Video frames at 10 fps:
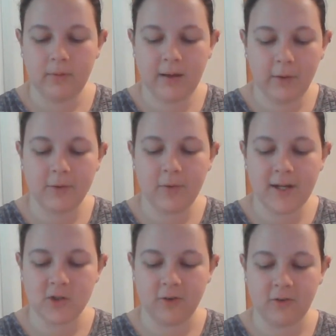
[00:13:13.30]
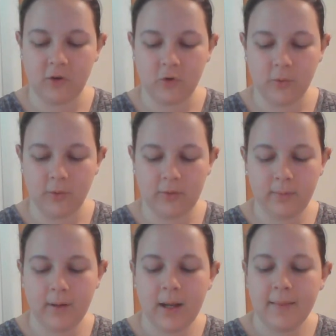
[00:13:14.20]
Rangers the truth,
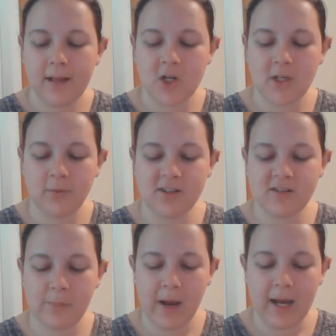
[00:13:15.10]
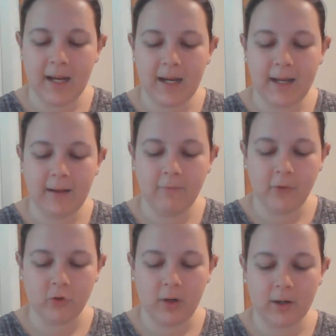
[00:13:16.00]
that she was a spy, an
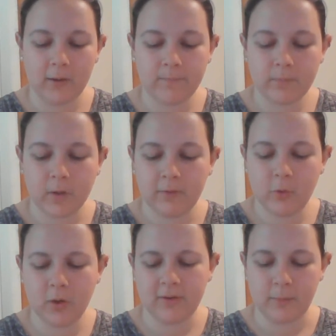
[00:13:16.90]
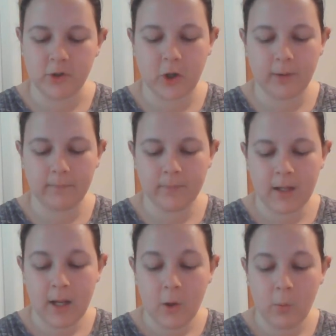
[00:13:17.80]
infiltrator. Of course I'm sure.
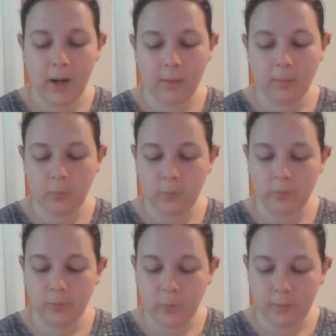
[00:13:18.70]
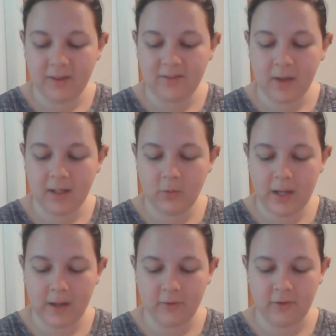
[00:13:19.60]
Well, we'll be setting you
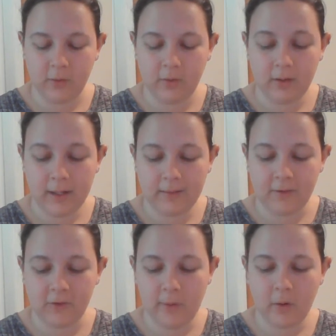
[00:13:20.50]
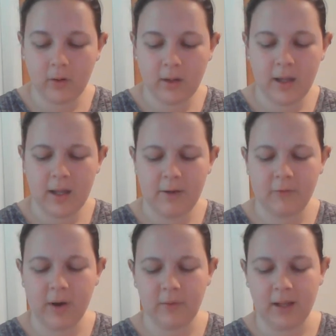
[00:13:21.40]
down soon. In the smoke? He
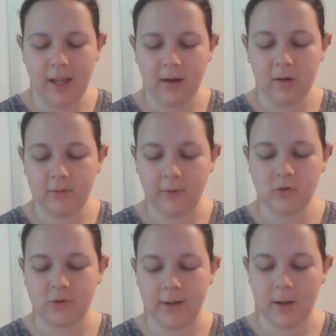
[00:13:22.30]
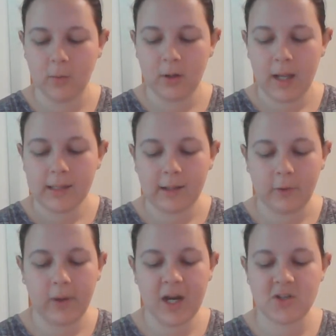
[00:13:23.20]
frowned again. Don't you know? The
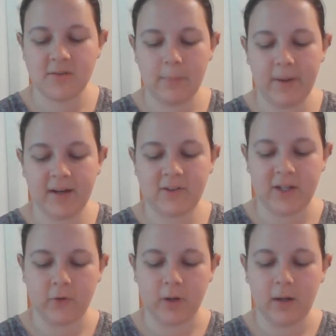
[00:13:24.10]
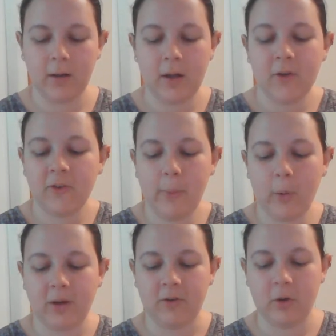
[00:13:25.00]
location's a big secret.
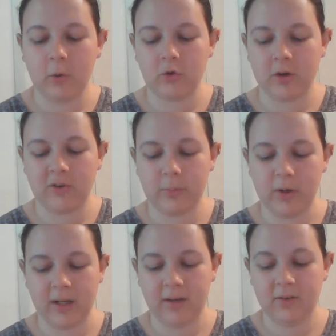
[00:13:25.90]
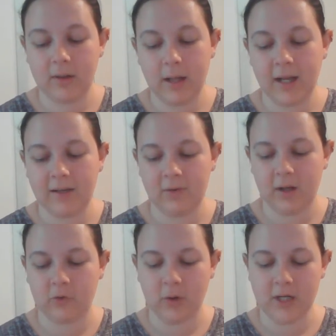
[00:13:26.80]
Smokies don't trust pretties, not even
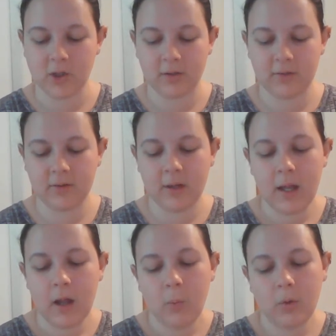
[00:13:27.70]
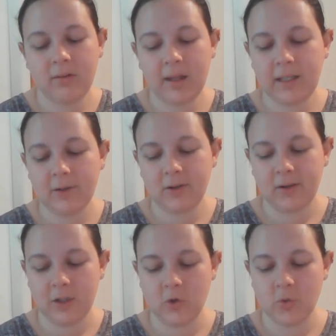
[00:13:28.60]
us Rangers. We'll take you to
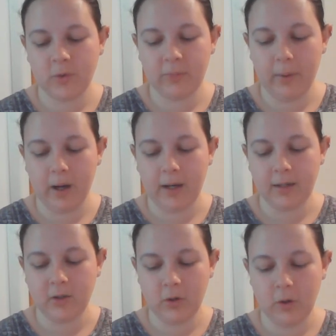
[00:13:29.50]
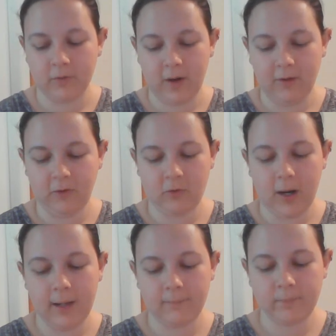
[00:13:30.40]
the usual spot, and you know the rest,
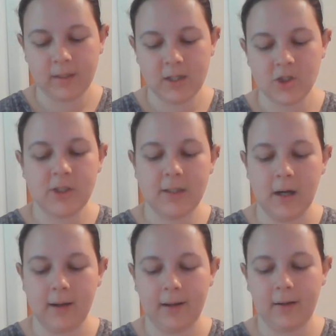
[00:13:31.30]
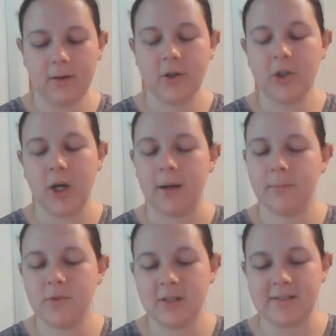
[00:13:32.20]
right? She nodded. Sure,
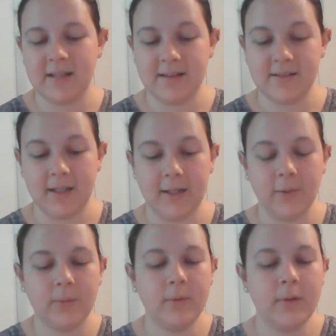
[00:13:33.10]
just testing you.